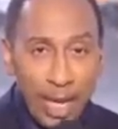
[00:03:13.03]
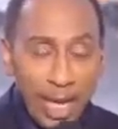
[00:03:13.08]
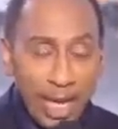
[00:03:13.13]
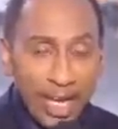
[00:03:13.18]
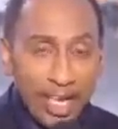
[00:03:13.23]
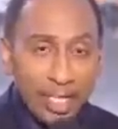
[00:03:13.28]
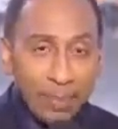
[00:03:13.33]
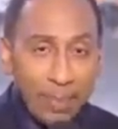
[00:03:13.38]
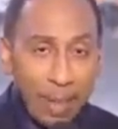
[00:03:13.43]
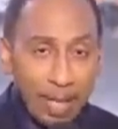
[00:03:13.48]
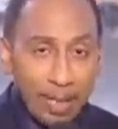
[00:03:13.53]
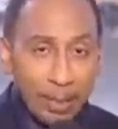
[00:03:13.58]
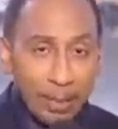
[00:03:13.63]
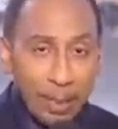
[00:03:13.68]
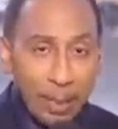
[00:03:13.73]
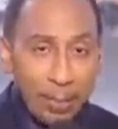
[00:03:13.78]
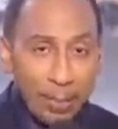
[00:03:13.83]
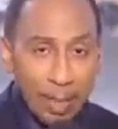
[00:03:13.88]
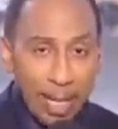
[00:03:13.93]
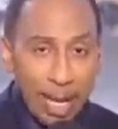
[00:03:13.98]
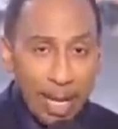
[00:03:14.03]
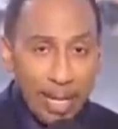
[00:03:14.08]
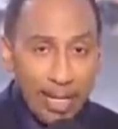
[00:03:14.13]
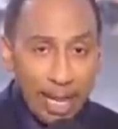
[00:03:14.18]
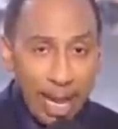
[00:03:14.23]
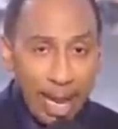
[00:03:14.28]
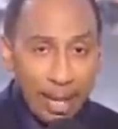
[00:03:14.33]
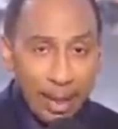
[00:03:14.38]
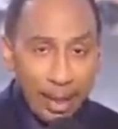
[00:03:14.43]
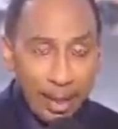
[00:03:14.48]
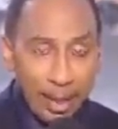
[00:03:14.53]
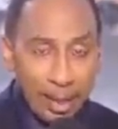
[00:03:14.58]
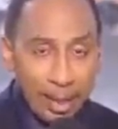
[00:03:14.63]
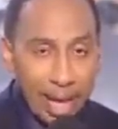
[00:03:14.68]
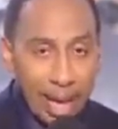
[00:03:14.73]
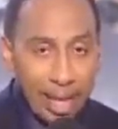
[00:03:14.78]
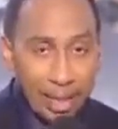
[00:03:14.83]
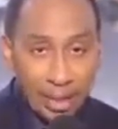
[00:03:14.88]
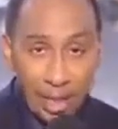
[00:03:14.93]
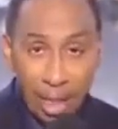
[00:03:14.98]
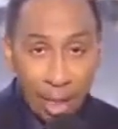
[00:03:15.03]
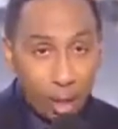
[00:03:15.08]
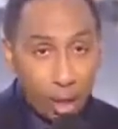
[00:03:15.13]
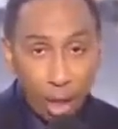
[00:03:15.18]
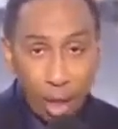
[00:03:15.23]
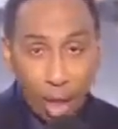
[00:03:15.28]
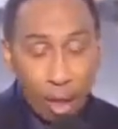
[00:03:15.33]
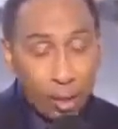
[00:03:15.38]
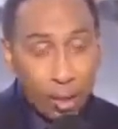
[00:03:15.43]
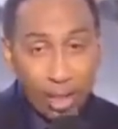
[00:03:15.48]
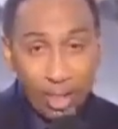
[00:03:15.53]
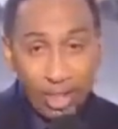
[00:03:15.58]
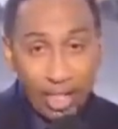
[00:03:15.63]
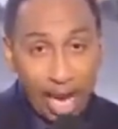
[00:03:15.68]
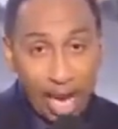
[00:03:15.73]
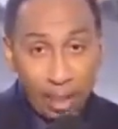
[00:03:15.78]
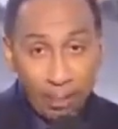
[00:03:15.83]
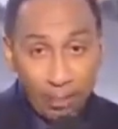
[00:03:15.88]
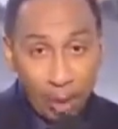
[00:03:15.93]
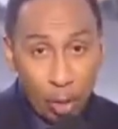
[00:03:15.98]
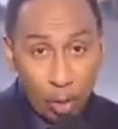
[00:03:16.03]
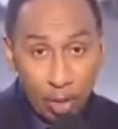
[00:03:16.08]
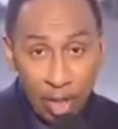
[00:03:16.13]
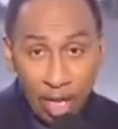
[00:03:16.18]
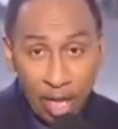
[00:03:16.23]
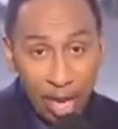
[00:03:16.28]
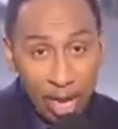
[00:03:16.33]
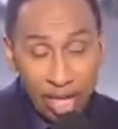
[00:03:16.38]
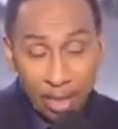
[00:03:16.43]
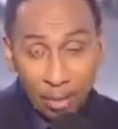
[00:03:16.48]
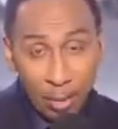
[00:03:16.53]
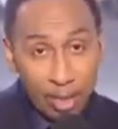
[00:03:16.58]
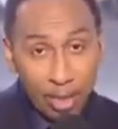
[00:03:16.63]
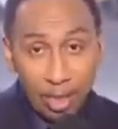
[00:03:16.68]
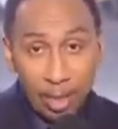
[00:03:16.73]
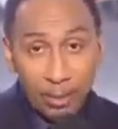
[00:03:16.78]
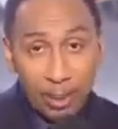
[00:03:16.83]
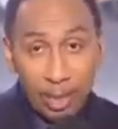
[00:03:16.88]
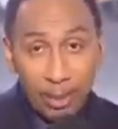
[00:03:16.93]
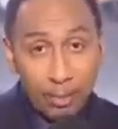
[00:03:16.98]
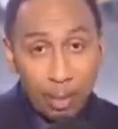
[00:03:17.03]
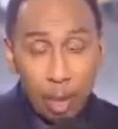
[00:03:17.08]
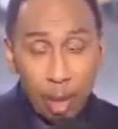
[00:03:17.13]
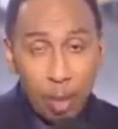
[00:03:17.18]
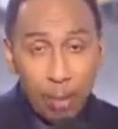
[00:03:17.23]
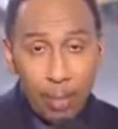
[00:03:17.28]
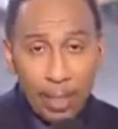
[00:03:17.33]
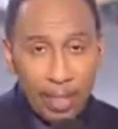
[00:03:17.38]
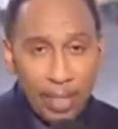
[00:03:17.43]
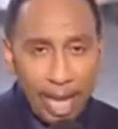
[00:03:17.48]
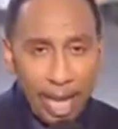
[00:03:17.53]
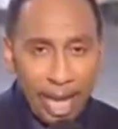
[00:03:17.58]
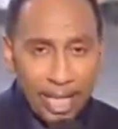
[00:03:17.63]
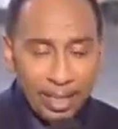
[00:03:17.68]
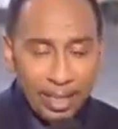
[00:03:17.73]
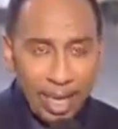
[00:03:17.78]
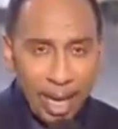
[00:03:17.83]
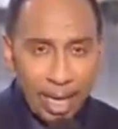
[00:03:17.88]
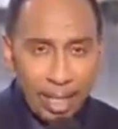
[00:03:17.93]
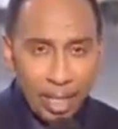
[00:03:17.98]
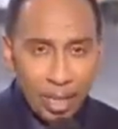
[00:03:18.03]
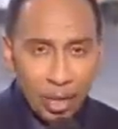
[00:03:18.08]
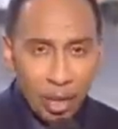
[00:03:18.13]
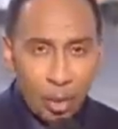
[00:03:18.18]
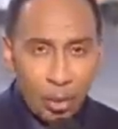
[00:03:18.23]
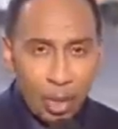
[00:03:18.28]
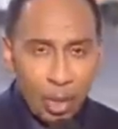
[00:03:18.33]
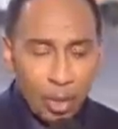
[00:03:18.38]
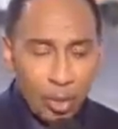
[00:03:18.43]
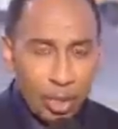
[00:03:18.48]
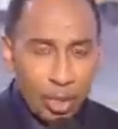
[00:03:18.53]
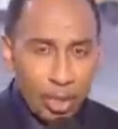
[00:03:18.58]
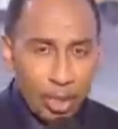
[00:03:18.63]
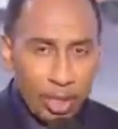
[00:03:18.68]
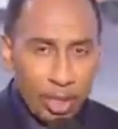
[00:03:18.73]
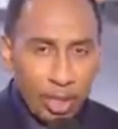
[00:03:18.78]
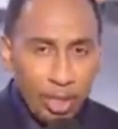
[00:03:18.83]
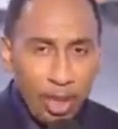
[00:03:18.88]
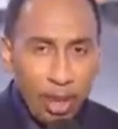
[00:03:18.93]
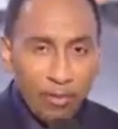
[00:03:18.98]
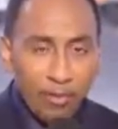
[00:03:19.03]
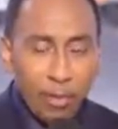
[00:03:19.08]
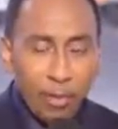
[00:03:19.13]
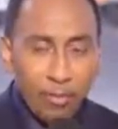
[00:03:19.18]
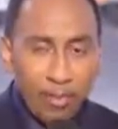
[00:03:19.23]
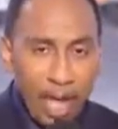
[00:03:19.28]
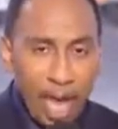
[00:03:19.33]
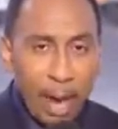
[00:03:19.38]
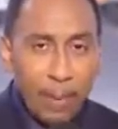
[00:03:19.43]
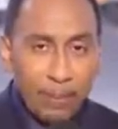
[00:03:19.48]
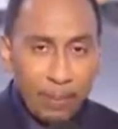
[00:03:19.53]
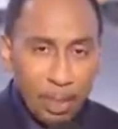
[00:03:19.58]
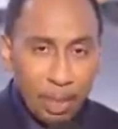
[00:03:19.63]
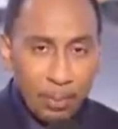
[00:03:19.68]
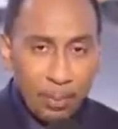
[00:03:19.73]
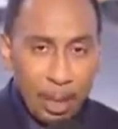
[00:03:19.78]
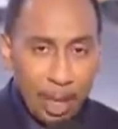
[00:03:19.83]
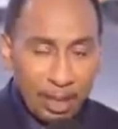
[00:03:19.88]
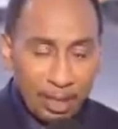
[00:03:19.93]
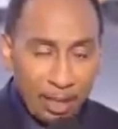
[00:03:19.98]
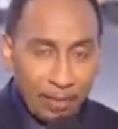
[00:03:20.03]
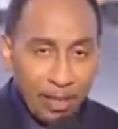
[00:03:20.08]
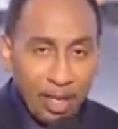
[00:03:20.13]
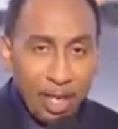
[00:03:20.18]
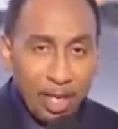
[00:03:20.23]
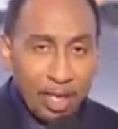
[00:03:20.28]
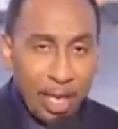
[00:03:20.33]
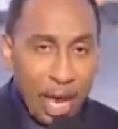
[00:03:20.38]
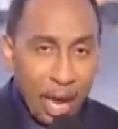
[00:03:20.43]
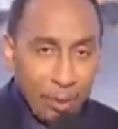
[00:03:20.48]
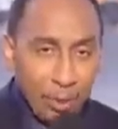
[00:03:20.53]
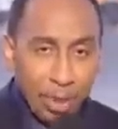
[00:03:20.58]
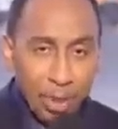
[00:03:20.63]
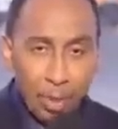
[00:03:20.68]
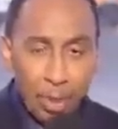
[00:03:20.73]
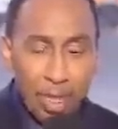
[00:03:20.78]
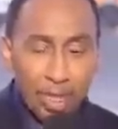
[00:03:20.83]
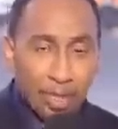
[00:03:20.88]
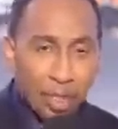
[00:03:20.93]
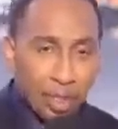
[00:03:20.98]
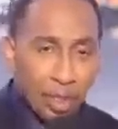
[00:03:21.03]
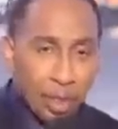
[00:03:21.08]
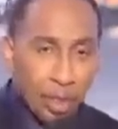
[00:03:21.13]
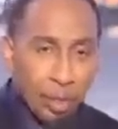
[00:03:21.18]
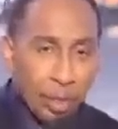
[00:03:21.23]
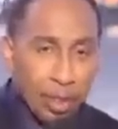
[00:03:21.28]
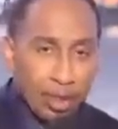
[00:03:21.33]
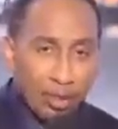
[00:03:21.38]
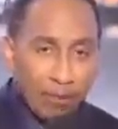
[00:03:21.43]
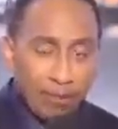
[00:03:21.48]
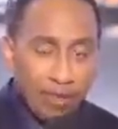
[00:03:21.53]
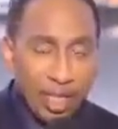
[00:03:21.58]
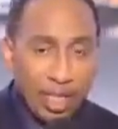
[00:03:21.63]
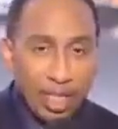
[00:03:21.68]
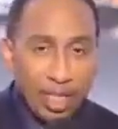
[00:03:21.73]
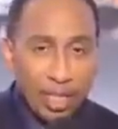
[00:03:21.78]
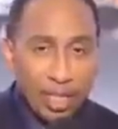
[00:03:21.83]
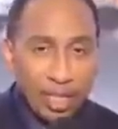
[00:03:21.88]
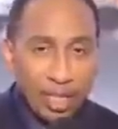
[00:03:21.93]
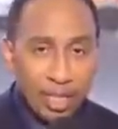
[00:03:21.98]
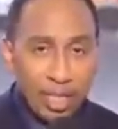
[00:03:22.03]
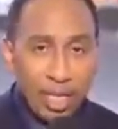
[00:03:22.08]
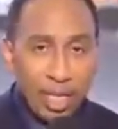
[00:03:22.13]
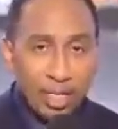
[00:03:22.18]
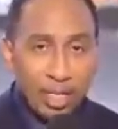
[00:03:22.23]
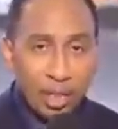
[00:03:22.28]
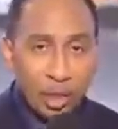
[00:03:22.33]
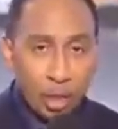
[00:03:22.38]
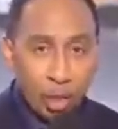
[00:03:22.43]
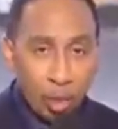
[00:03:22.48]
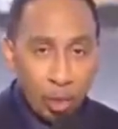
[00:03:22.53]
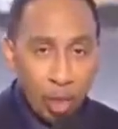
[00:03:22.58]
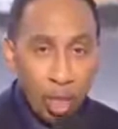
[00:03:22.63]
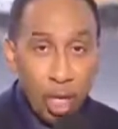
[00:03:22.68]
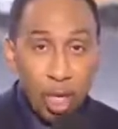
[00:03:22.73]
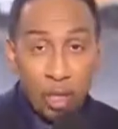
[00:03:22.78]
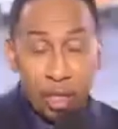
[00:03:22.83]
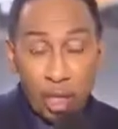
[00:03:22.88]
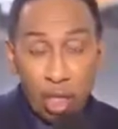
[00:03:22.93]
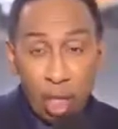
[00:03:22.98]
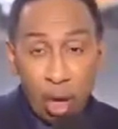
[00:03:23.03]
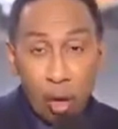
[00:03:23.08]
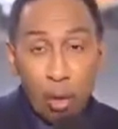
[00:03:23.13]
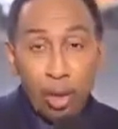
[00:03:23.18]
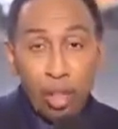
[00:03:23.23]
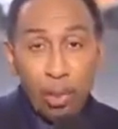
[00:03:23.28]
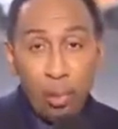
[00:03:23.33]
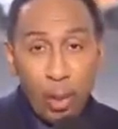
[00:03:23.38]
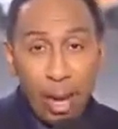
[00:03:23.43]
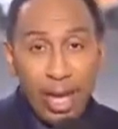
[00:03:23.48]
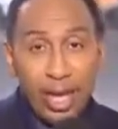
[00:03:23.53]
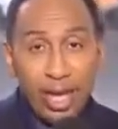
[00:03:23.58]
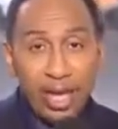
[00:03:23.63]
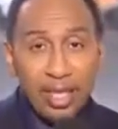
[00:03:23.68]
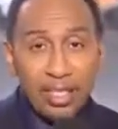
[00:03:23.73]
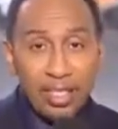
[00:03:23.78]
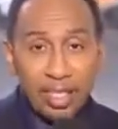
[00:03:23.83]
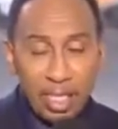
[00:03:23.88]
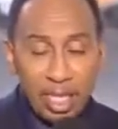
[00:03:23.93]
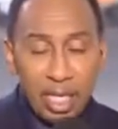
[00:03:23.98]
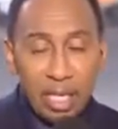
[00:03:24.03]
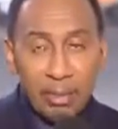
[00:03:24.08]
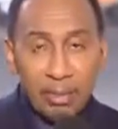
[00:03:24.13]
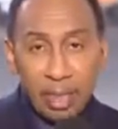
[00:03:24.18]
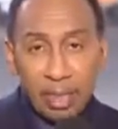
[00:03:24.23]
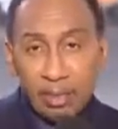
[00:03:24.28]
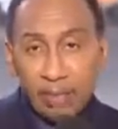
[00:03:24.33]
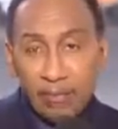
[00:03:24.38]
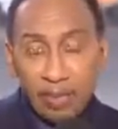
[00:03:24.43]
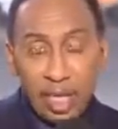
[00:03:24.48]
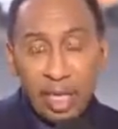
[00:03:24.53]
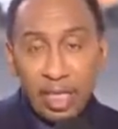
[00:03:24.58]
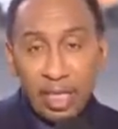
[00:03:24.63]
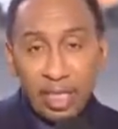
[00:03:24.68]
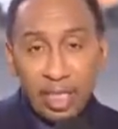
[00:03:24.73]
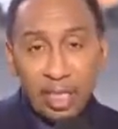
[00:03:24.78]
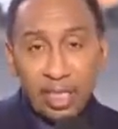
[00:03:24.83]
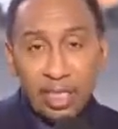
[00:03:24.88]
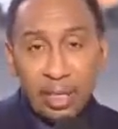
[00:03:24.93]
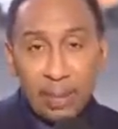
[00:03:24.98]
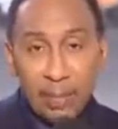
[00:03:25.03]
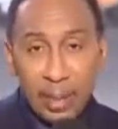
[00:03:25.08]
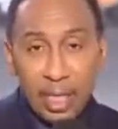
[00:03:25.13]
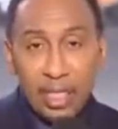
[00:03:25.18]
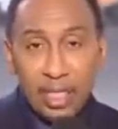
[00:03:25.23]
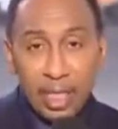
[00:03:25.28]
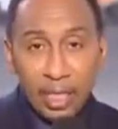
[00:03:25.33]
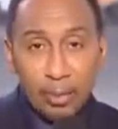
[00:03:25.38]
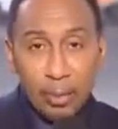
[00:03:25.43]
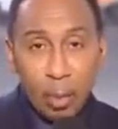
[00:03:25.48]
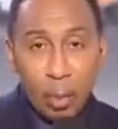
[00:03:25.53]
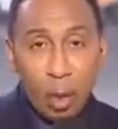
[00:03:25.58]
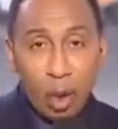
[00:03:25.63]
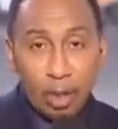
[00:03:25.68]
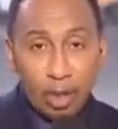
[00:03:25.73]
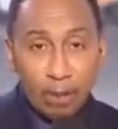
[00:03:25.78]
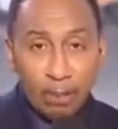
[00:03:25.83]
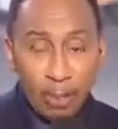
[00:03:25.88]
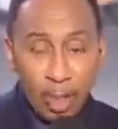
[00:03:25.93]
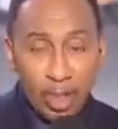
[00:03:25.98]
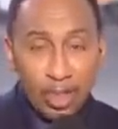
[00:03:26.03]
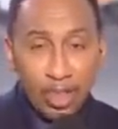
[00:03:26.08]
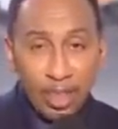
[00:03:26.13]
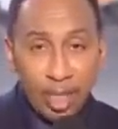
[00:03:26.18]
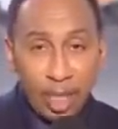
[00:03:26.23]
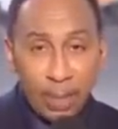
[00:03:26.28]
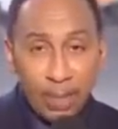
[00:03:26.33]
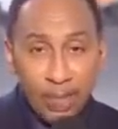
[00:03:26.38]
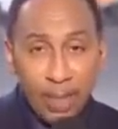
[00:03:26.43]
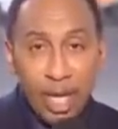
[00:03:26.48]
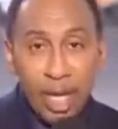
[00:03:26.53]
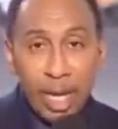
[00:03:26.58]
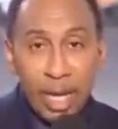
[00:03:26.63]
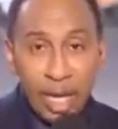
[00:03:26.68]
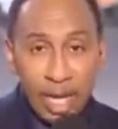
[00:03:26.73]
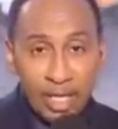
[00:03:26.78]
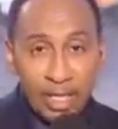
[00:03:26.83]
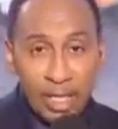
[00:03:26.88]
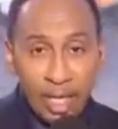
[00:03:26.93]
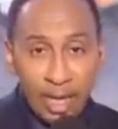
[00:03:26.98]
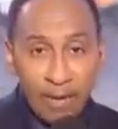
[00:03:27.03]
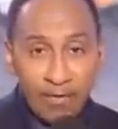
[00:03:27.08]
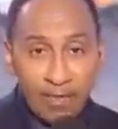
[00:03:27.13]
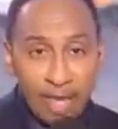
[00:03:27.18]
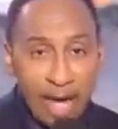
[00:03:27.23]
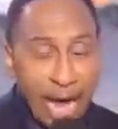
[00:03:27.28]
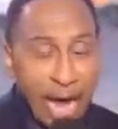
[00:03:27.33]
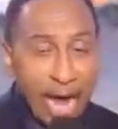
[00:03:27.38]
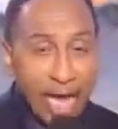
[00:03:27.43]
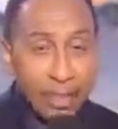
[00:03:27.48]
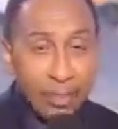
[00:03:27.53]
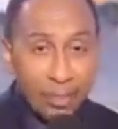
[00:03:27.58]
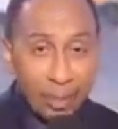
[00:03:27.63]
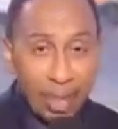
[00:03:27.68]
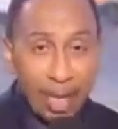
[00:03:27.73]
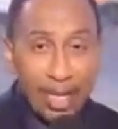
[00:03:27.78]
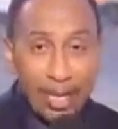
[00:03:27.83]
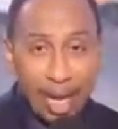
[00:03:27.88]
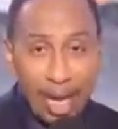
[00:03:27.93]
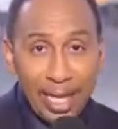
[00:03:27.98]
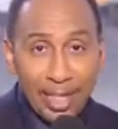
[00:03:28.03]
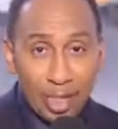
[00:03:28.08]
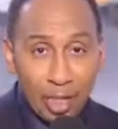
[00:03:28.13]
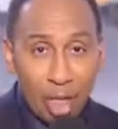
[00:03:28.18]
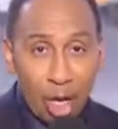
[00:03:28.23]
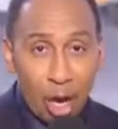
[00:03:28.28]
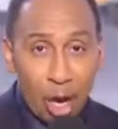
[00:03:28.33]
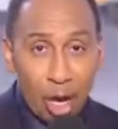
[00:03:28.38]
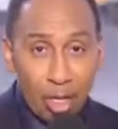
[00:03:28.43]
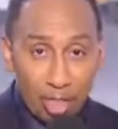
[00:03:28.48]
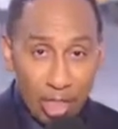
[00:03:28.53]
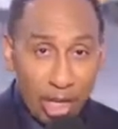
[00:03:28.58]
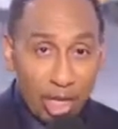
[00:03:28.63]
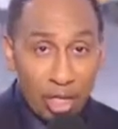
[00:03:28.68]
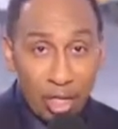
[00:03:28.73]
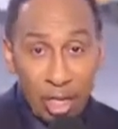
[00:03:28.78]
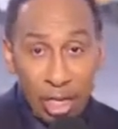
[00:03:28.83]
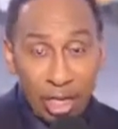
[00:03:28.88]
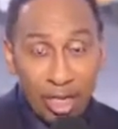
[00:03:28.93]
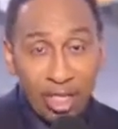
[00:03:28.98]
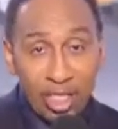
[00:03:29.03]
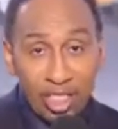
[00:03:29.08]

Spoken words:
they expect to be playing downhill tonight. They're going to go in attack mode. That's what some of them told me last night. And so when you look at it from that perspective, now we transition to what the Phoenix Suns need to do. The only way it seems that the Phoenix Suns can beat this Milwaukee Bucks team is if guys play like stars and you're hitting